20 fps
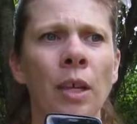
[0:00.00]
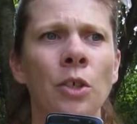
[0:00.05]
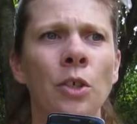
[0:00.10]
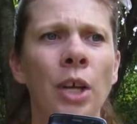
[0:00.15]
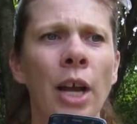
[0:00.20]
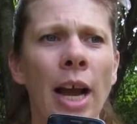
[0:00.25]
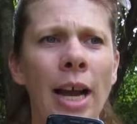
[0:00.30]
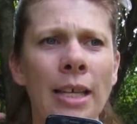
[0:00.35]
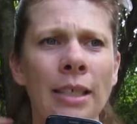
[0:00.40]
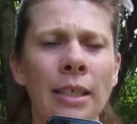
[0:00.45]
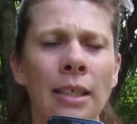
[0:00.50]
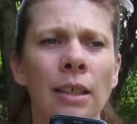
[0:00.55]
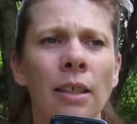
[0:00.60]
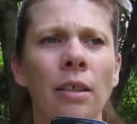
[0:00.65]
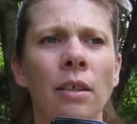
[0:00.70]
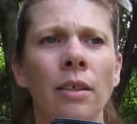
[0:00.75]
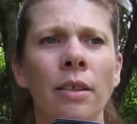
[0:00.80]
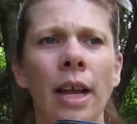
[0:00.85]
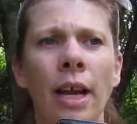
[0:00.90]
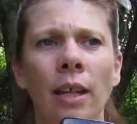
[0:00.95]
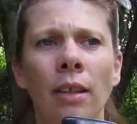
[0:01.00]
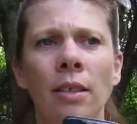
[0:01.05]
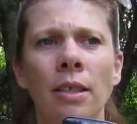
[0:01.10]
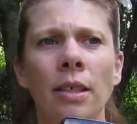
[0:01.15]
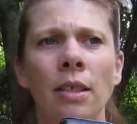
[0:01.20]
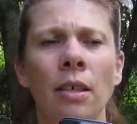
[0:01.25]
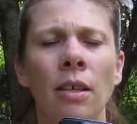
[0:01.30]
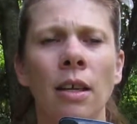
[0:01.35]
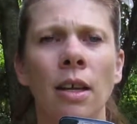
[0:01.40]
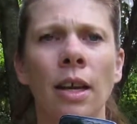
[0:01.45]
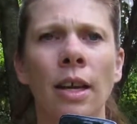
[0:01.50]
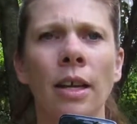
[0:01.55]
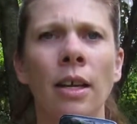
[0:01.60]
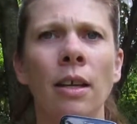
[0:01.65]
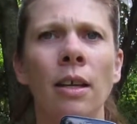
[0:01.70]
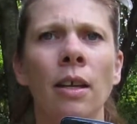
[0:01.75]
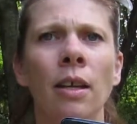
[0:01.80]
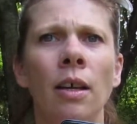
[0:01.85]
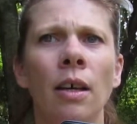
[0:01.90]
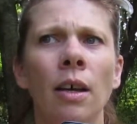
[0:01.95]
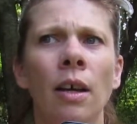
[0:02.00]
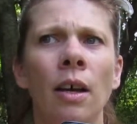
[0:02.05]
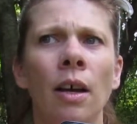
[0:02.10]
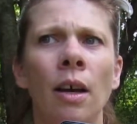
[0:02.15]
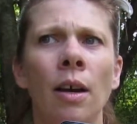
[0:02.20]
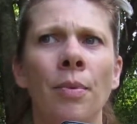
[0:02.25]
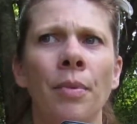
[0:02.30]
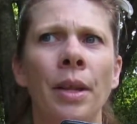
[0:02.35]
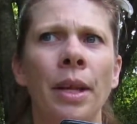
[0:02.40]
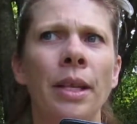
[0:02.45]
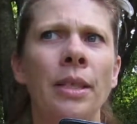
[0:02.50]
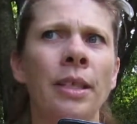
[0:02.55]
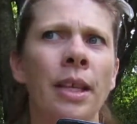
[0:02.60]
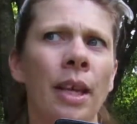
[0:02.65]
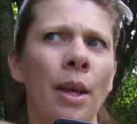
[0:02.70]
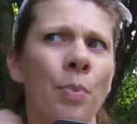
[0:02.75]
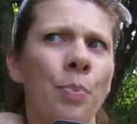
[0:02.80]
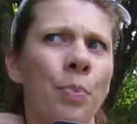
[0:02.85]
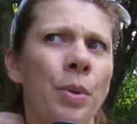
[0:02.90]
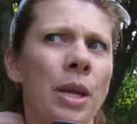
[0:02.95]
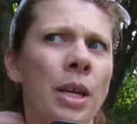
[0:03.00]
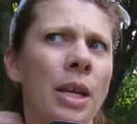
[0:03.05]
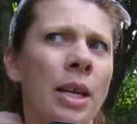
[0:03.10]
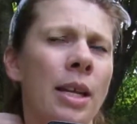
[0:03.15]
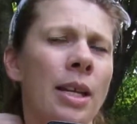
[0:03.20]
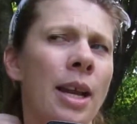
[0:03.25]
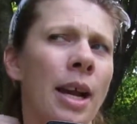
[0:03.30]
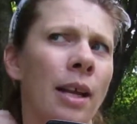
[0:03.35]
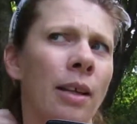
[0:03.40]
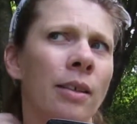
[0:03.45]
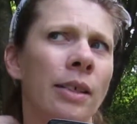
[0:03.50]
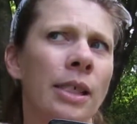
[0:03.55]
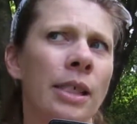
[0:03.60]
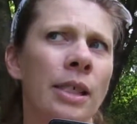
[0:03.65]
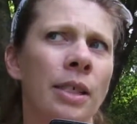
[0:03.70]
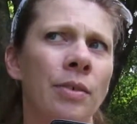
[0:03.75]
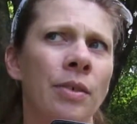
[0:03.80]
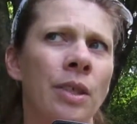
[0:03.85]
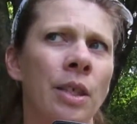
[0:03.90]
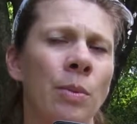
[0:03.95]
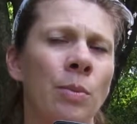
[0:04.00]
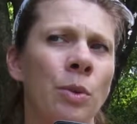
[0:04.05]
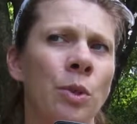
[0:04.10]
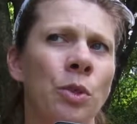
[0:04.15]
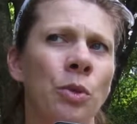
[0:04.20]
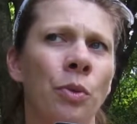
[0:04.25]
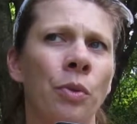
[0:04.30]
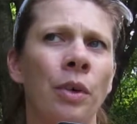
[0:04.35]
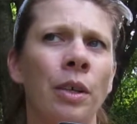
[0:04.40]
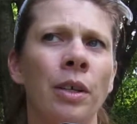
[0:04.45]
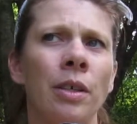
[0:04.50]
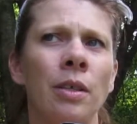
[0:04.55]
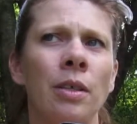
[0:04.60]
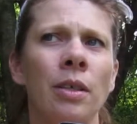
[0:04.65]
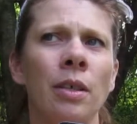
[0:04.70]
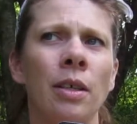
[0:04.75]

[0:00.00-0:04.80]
She has a little necklace on. It's like a beaded necklace of some sort.